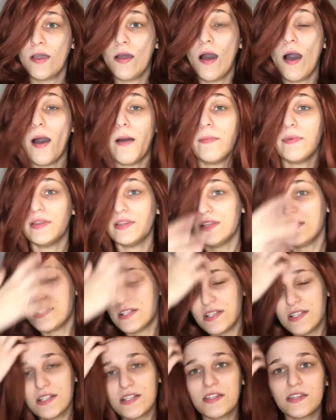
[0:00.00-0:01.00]
I mean, this is
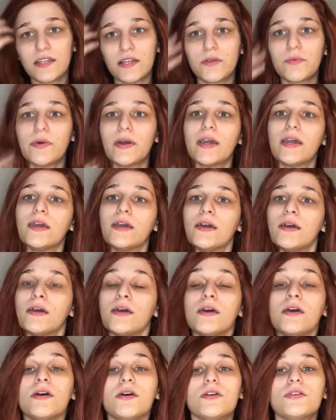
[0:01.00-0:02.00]
a thick wig,
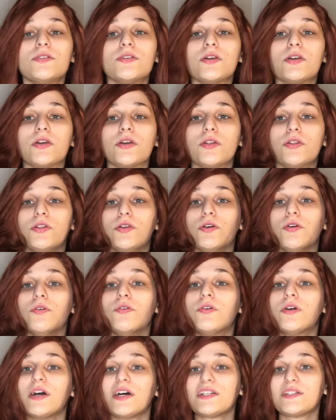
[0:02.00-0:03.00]
so you could do
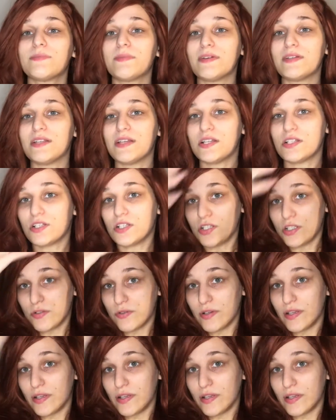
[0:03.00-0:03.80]
customizations to it,